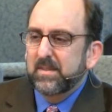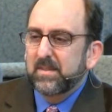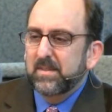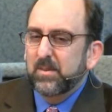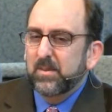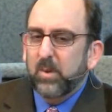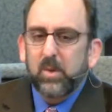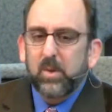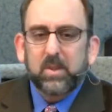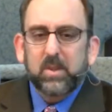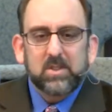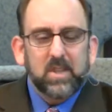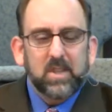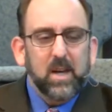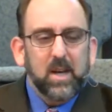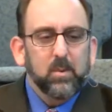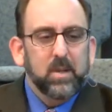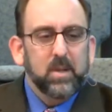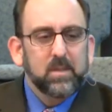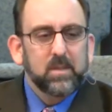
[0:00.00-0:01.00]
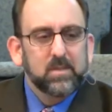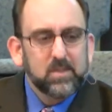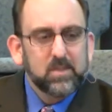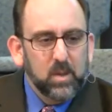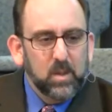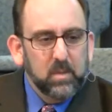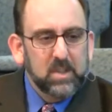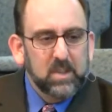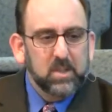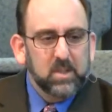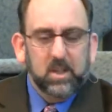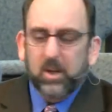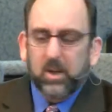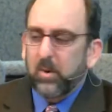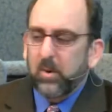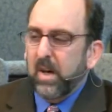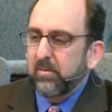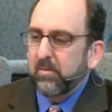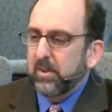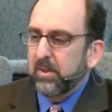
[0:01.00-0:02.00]
What do we say when somebody's going to
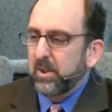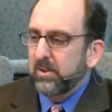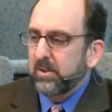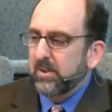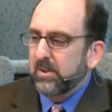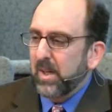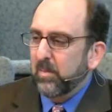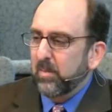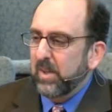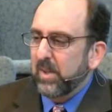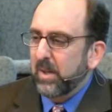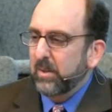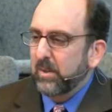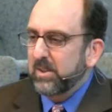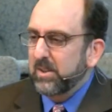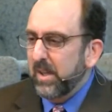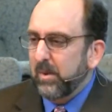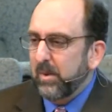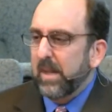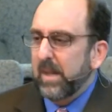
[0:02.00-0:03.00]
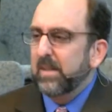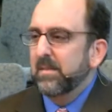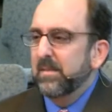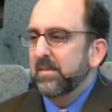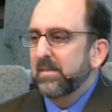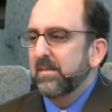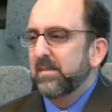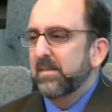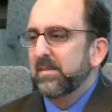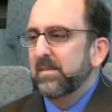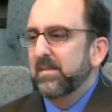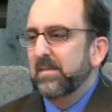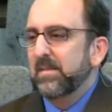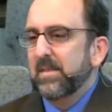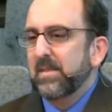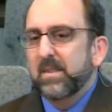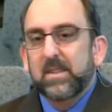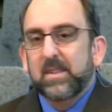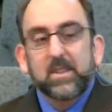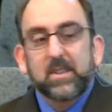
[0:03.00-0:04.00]
go off and do something? We say what?
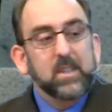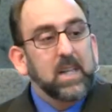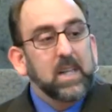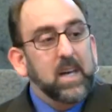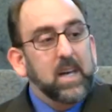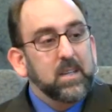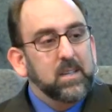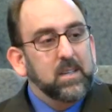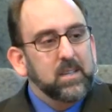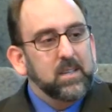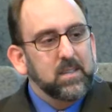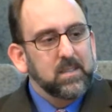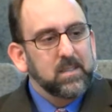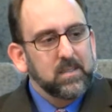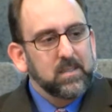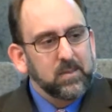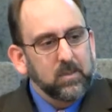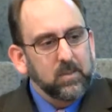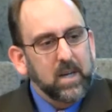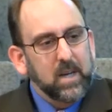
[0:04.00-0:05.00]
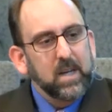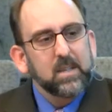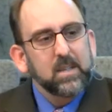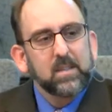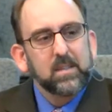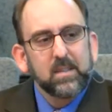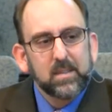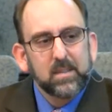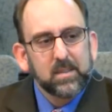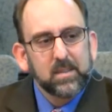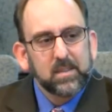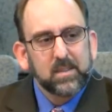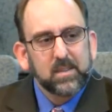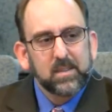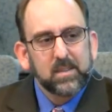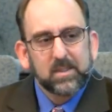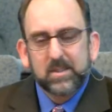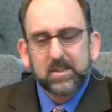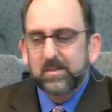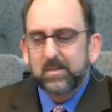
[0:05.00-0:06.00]
Good luck, right?
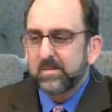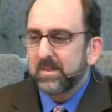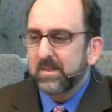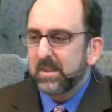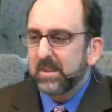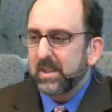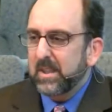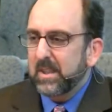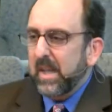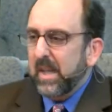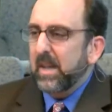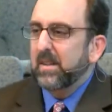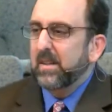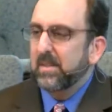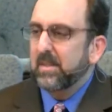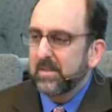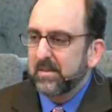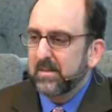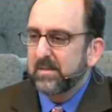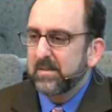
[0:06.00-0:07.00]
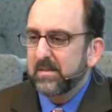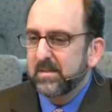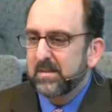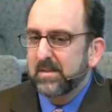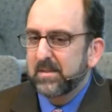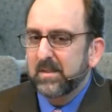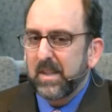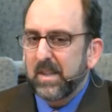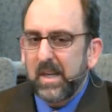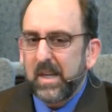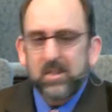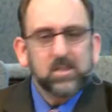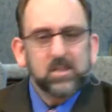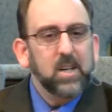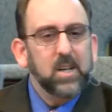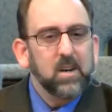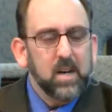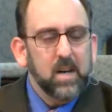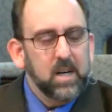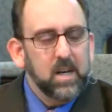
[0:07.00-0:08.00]
Good luck. Is
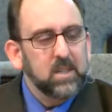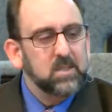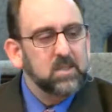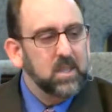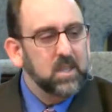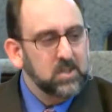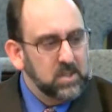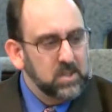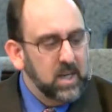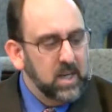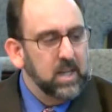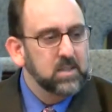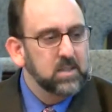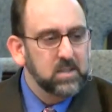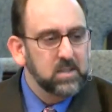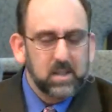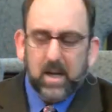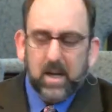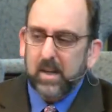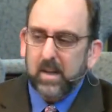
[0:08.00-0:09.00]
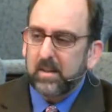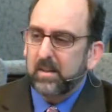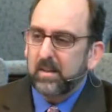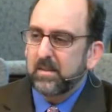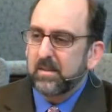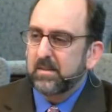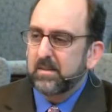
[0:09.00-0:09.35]
there any such thing as luck?